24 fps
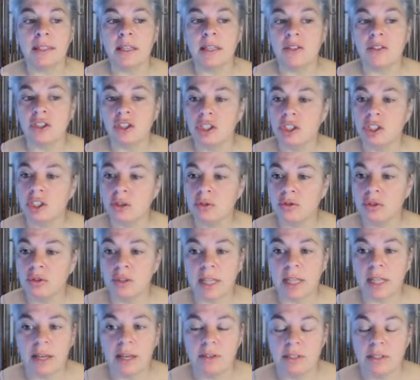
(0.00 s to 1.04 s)
adults,
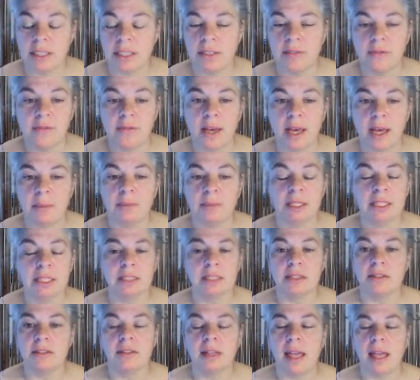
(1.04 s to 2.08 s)
children, elderly and
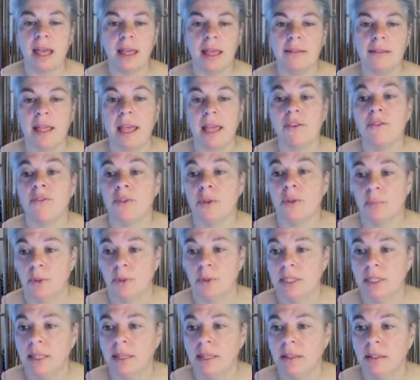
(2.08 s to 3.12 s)
families,
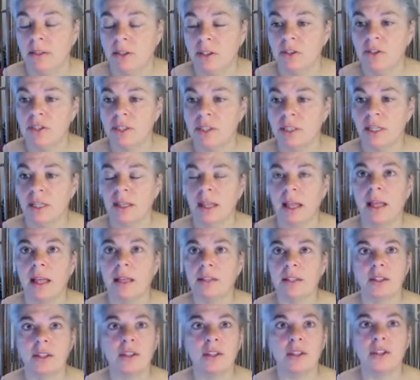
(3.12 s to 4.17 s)
everybody, usually
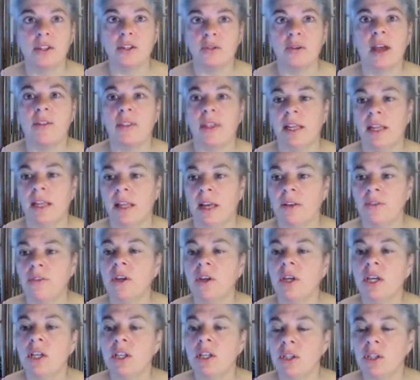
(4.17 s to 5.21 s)
throughout their
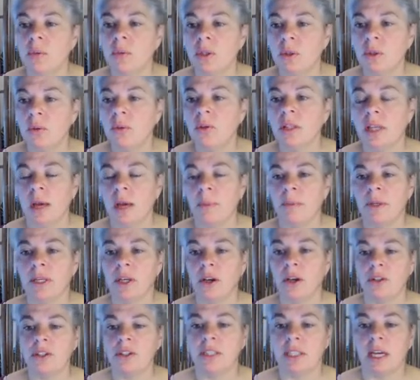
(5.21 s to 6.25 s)
life, you will all come
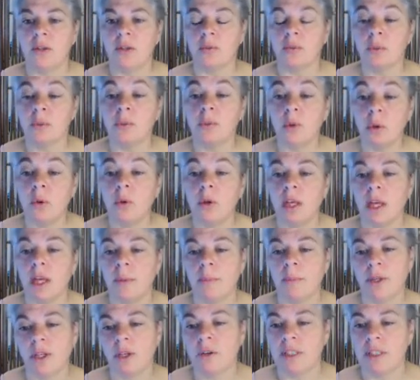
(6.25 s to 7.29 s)
in contact. We will all
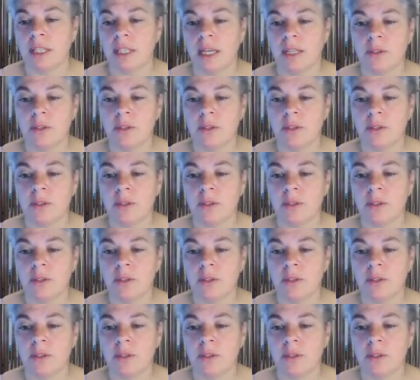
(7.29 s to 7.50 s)
come in